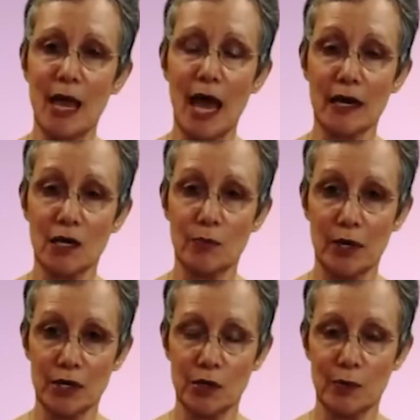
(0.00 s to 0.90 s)

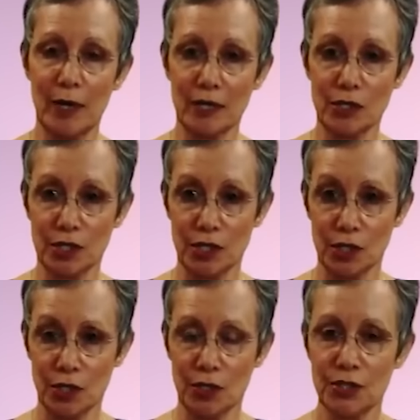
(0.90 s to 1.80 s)
acupressure
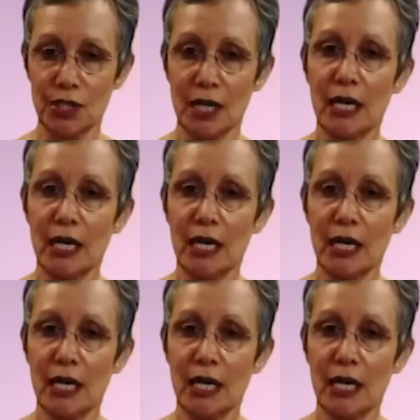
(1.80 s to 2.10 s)
practitioners,